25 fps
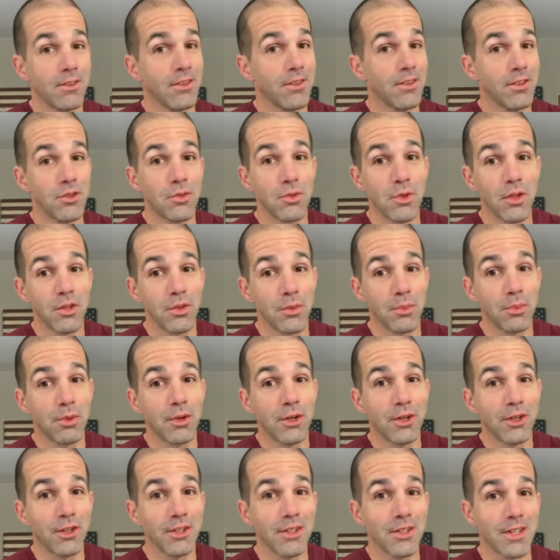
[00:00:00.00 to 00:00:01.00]
it's a
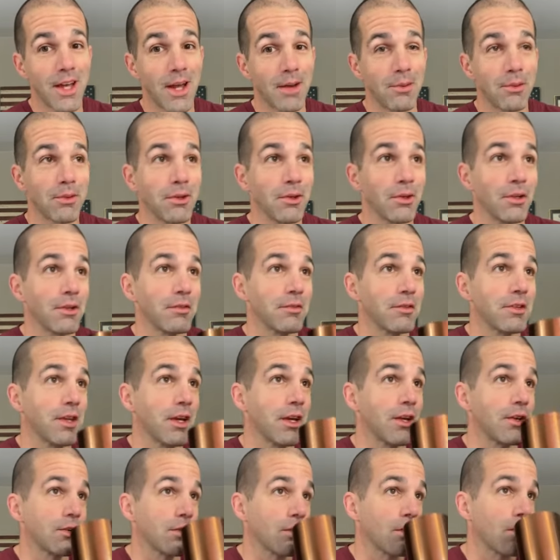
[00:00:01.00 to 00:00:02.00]
pretty good time at the old
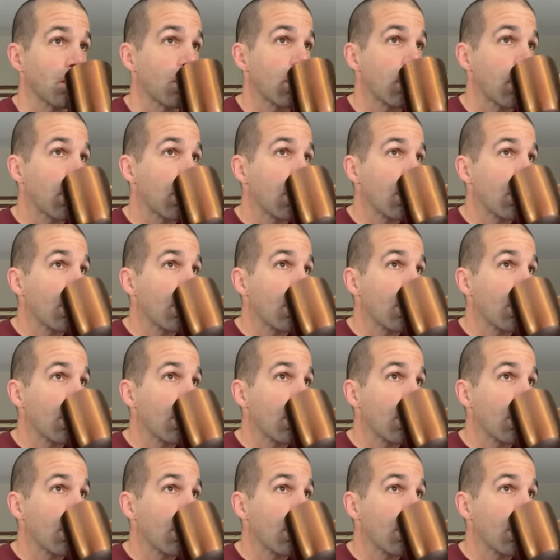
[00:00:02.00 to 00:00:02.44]
Invitational.